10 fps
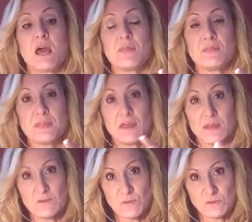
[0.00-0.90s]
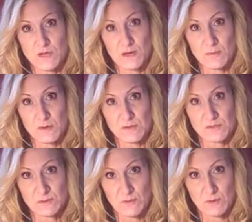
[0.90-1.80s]
and then we'll talk about
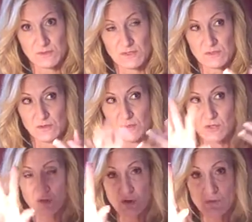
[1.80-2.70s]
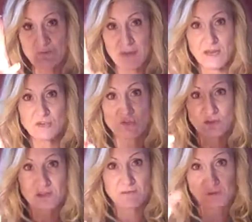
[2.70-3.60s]
cirrhosis. Those are your two
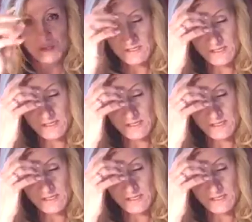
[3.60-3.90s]
major liver